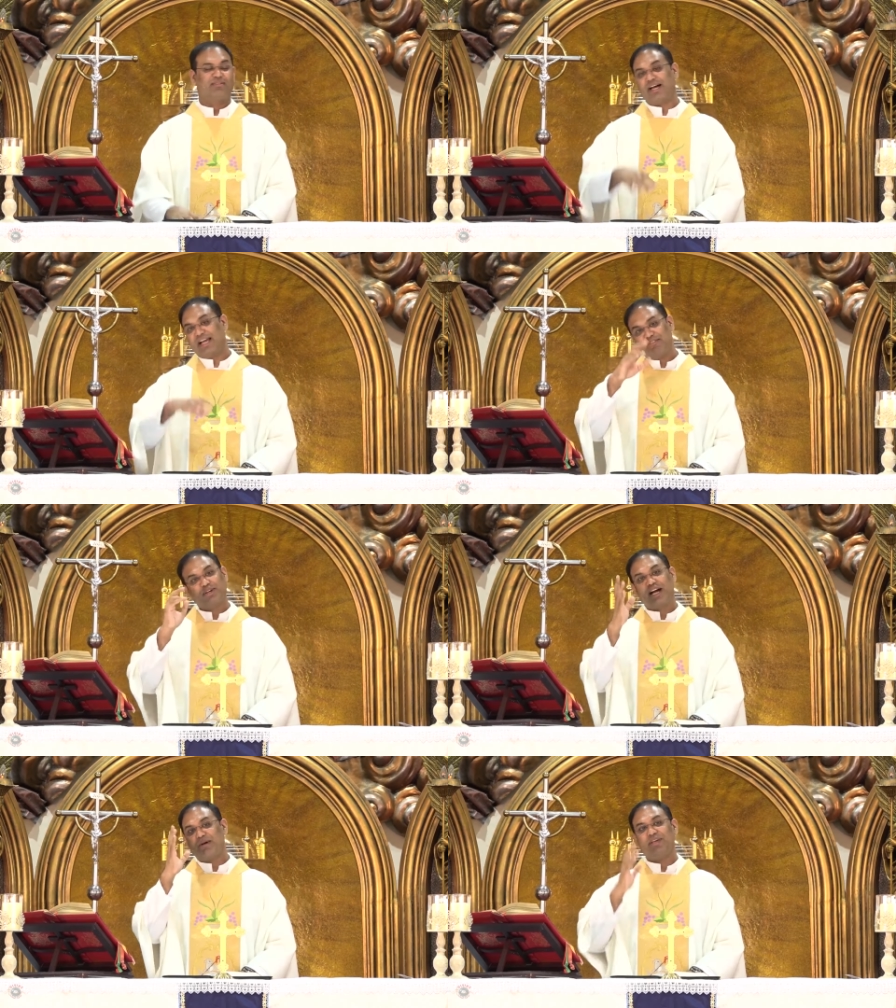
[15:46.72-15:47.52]
Why have
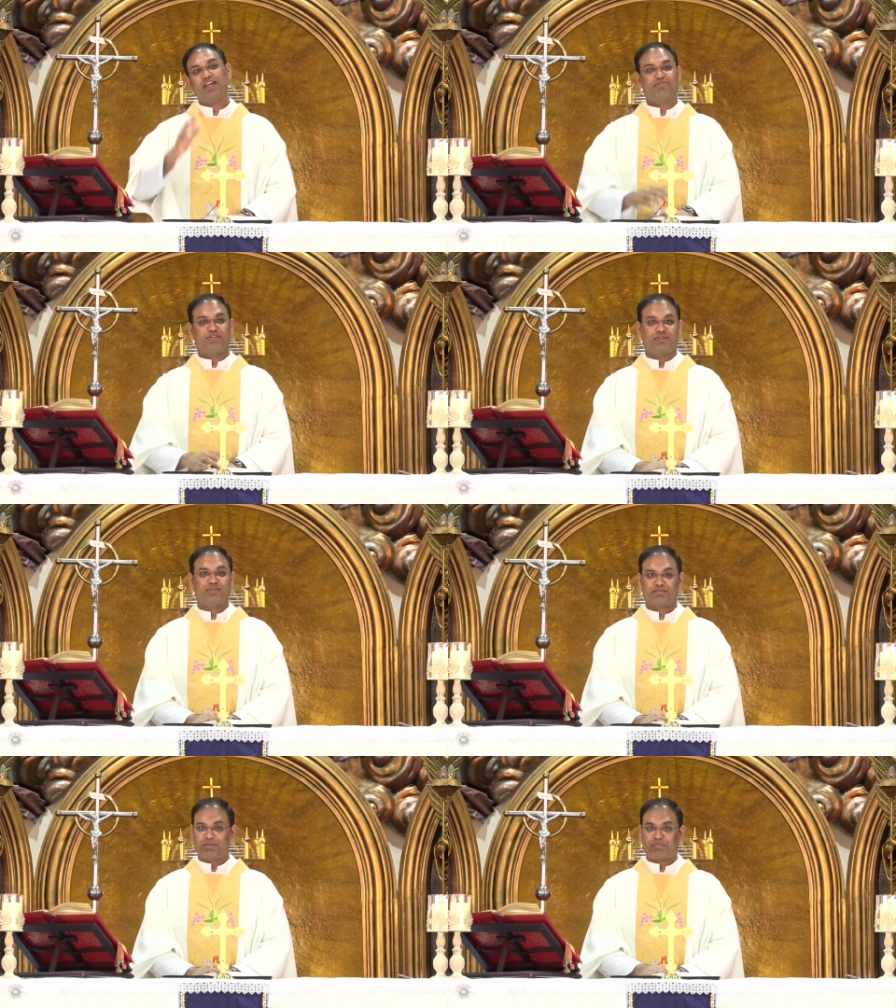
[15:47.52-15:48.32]
you come here
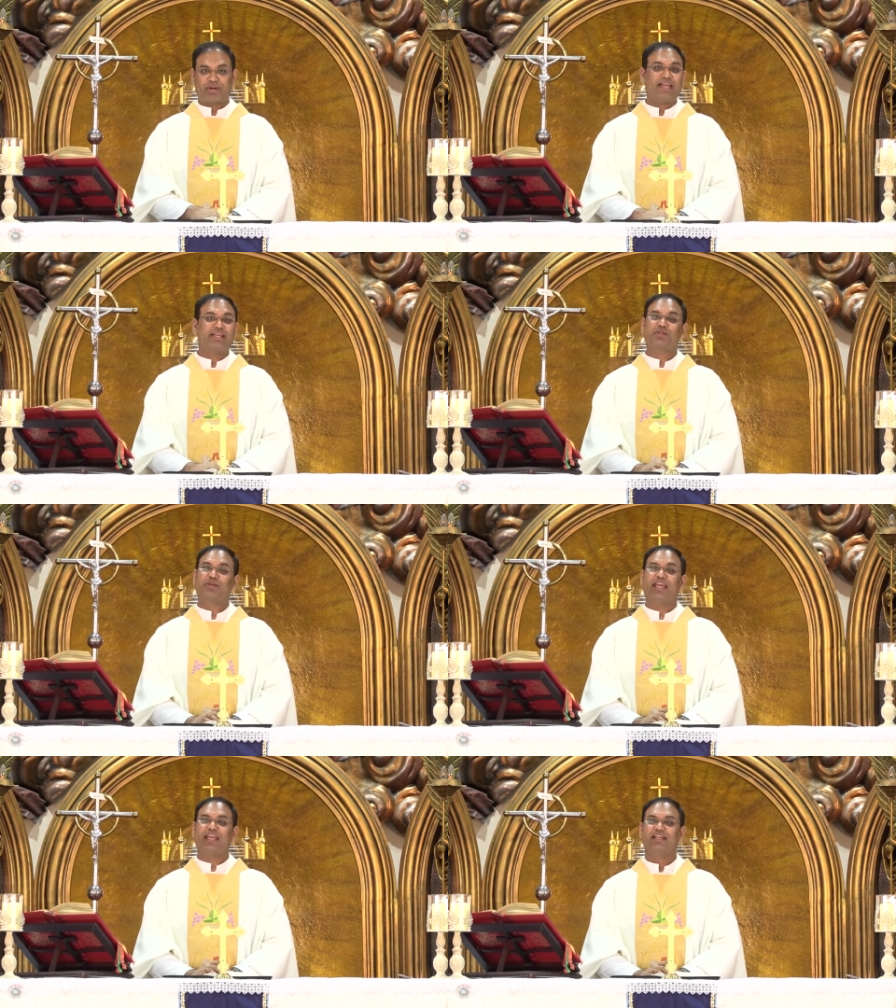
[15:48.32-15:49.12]
for the prayer
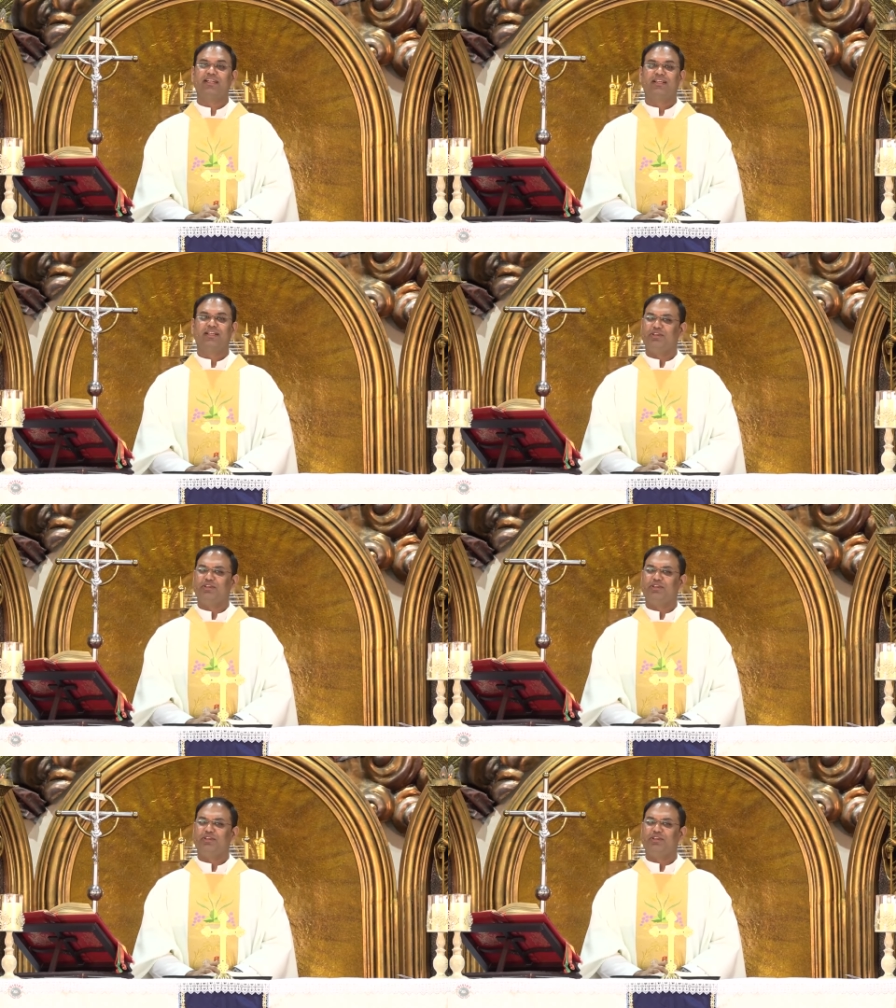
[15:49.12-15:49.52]
today?